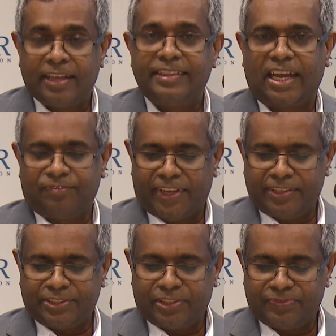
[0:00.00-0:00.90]
The
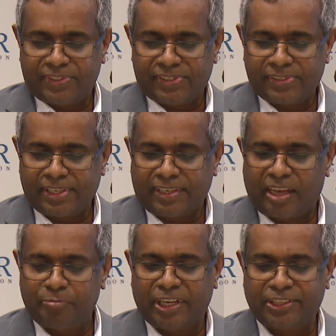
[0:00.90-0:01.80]
advantage of this is it
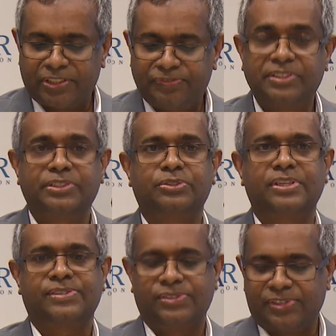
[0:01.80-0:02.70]
can be retrofitted to
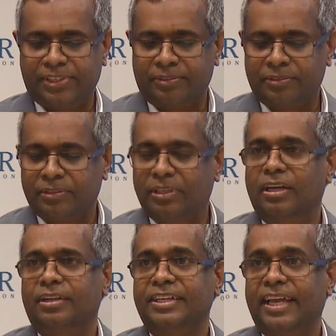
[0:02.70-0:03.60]
existing
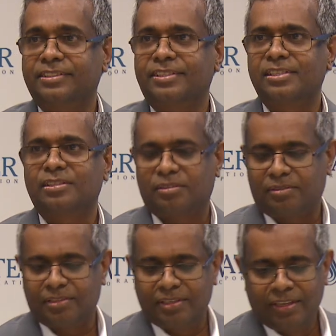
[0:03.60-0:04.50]

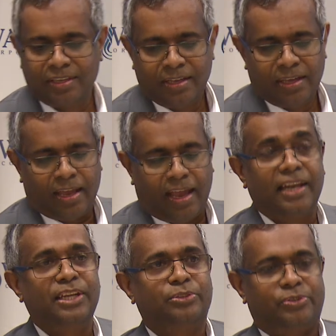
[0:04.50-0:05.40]
reactors
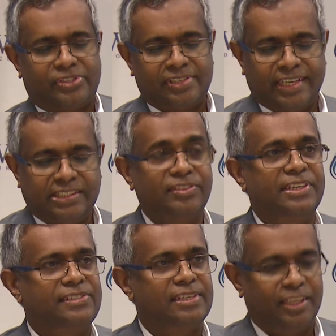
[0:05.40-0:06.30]
and lagoons
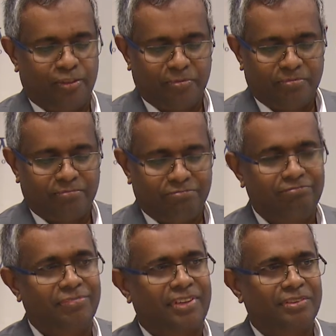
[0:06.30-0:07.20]
relatively easily.
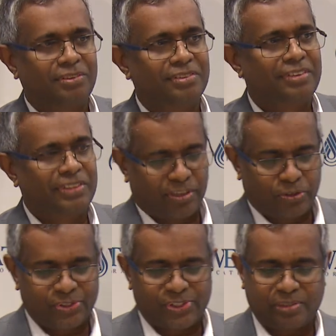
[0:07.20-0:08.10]
The
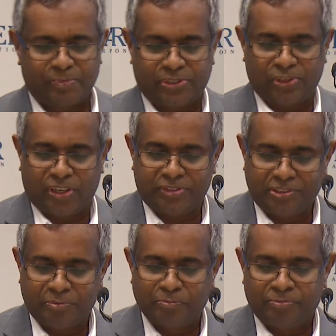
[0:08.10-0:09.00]
cost is much
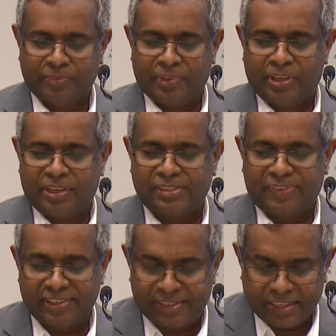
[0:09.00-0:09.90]
lower. It's
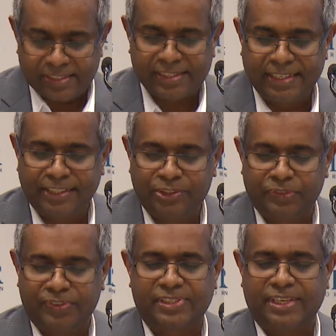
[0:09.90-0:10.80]
very resilient
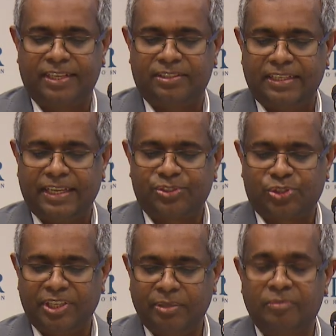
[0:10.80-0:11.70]
to withstand
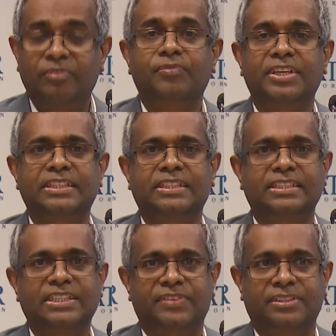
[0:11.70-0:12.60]
extreme weather
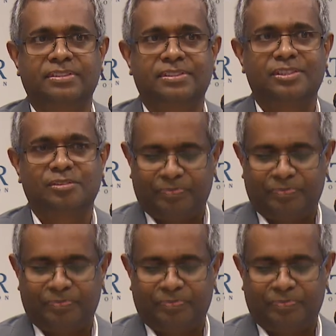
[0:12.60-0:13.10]
events.